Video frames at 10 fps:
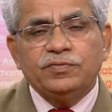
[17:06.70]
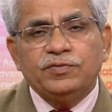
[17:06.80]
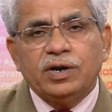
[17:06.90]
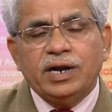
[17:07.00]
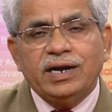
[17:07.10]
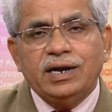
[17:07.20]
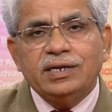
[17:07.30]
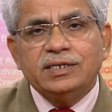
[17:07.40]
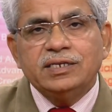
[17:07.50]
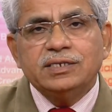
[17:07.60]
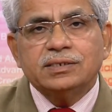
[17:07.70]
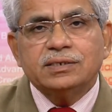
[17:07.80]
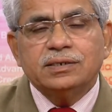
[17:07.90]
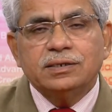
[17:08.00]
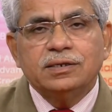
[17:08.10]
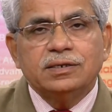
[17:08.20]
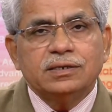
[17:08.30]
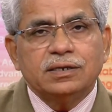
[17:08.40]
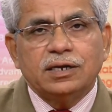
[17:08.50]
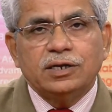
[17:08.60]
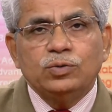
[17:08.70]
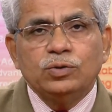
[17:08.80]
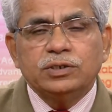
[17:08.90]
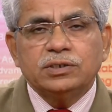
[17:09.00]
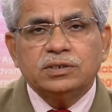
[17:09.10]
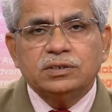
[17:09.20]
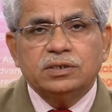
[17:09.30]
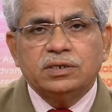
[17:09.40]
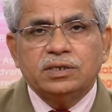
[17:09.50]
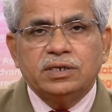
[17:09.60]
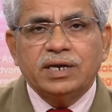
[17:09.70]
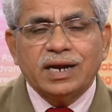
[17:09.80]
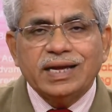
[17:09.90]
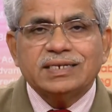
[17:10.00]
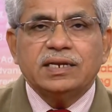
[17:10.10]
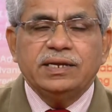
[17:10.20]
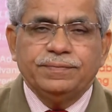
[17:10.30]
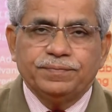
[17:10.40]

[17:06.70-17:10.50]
you are handling these tools carelessly